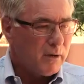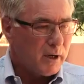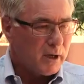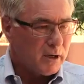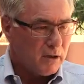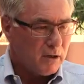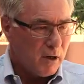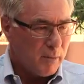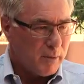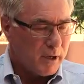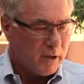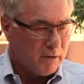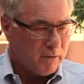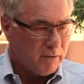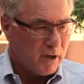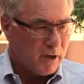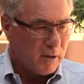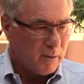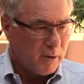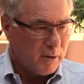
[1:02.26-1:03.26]
of economic
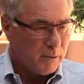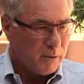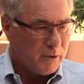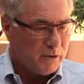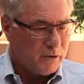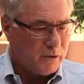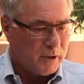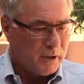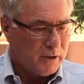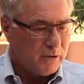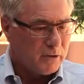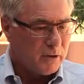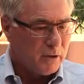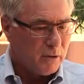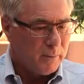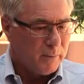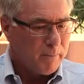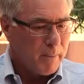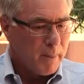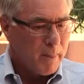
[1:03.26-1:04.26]
environment we see.
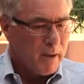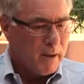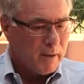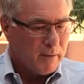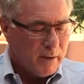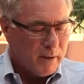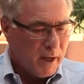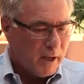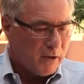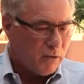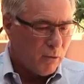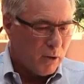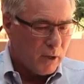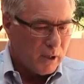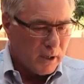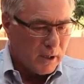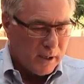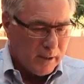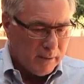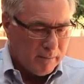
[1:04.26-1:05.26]
So that's
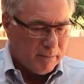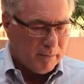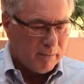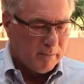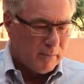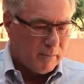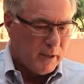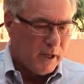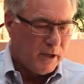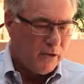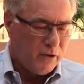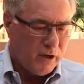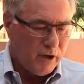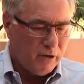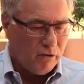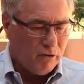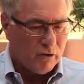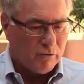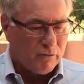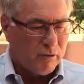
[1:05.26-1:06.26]
why it's
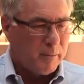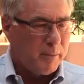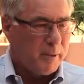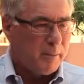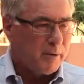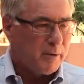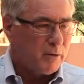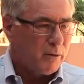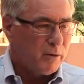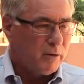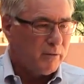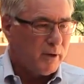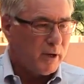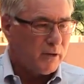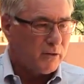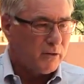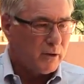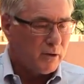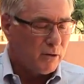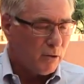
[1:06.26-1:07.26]
easier for people to
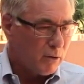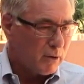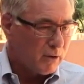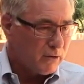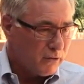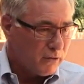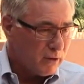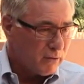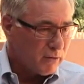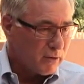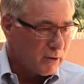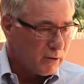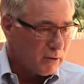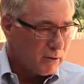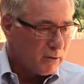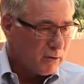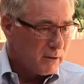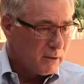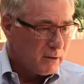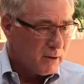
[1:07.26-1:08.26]
invest in gold and silver,
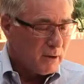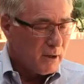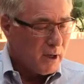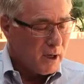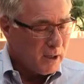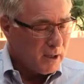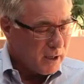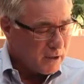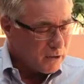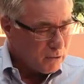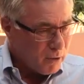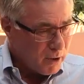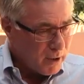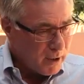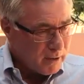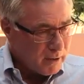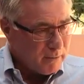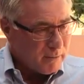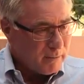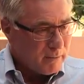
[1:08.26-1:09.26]
and that's why
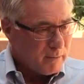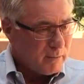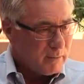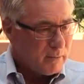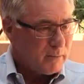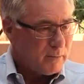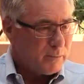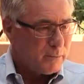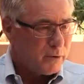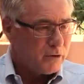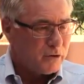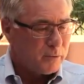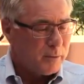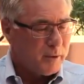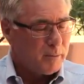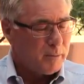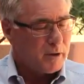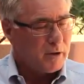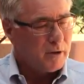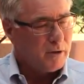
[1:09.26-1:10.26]
I push
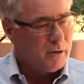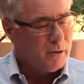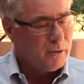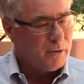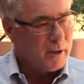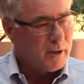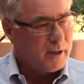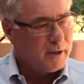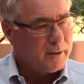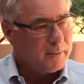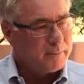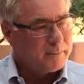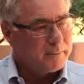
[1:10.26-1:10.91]
people to do that.